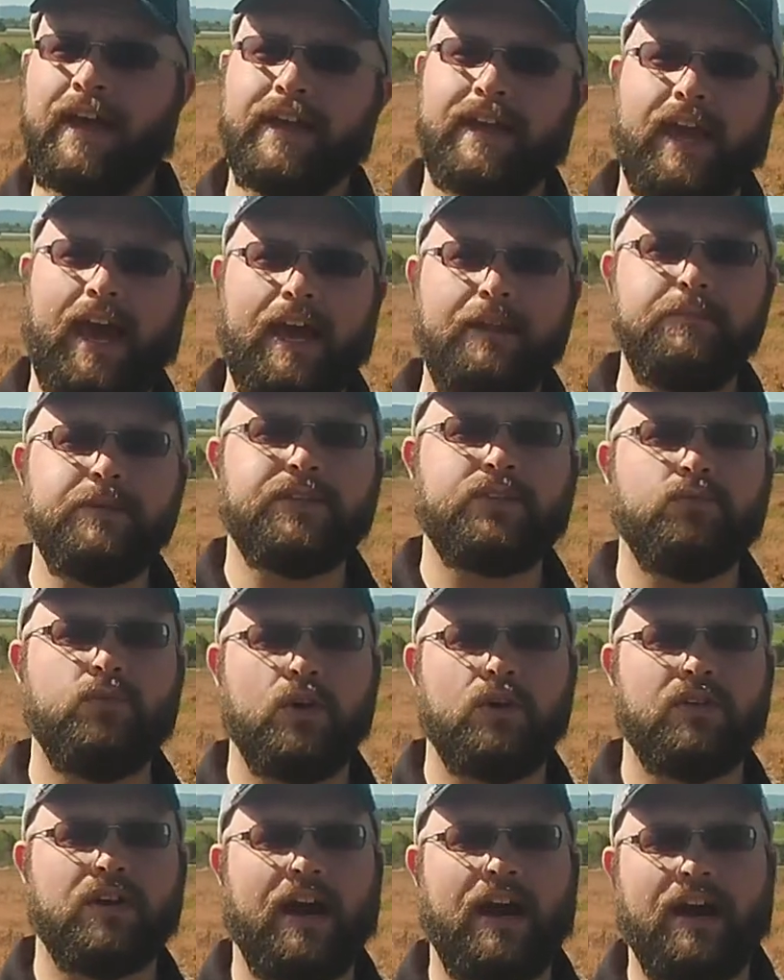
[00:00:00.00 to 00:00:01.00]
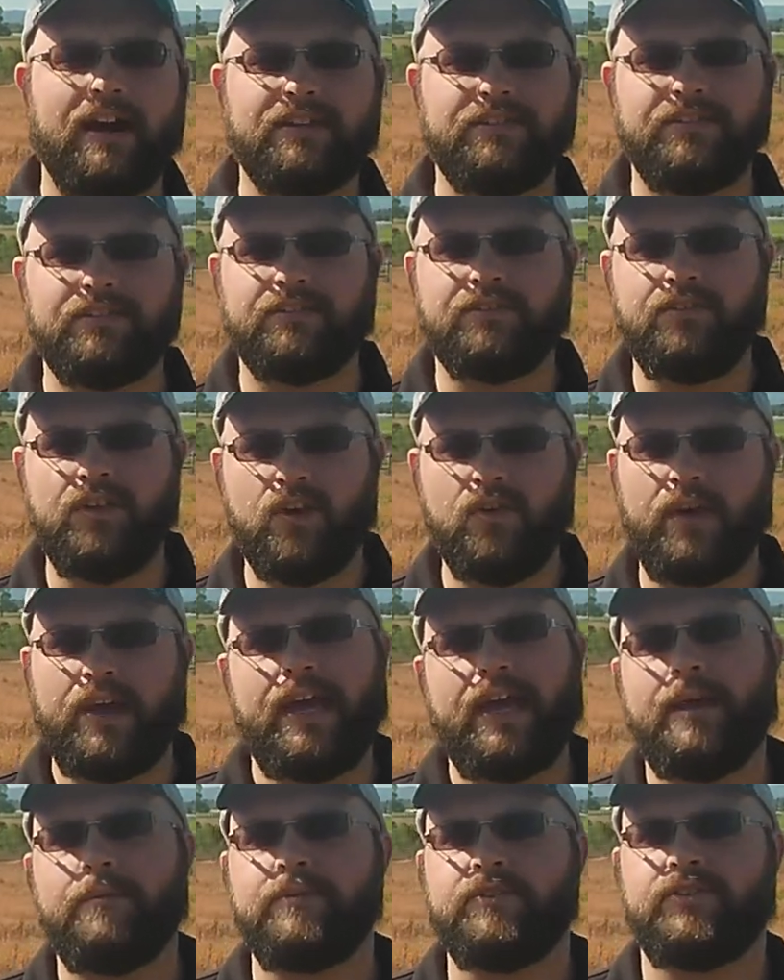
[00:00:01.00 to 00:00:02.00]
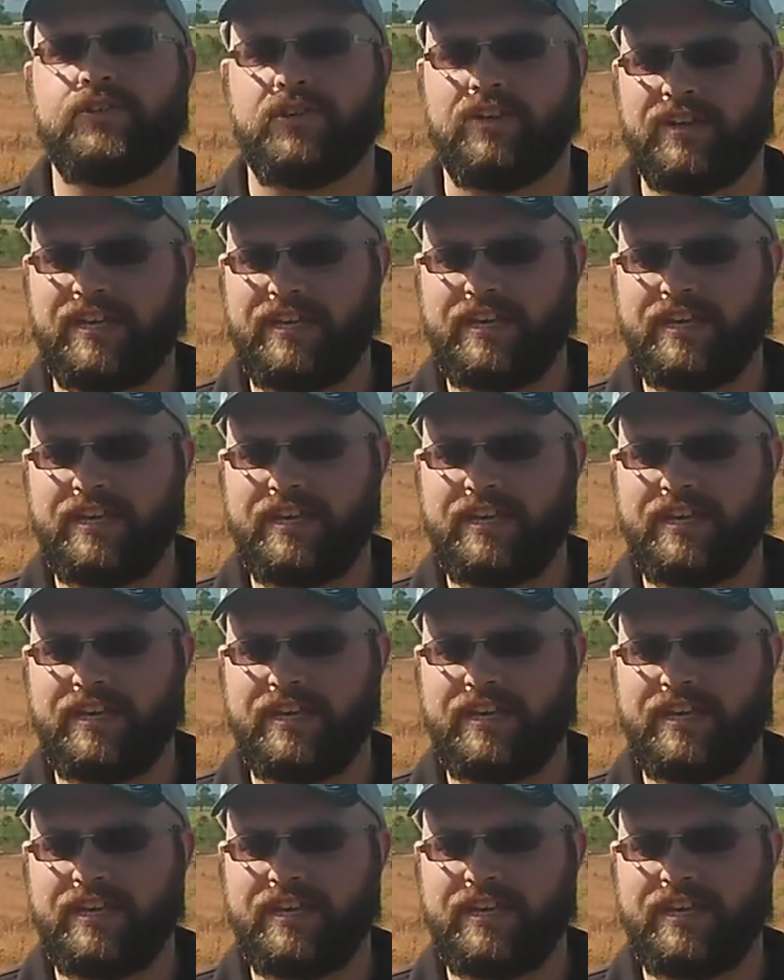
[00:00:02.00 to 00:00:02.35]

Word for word: Cadmus Wilcox is no amateur.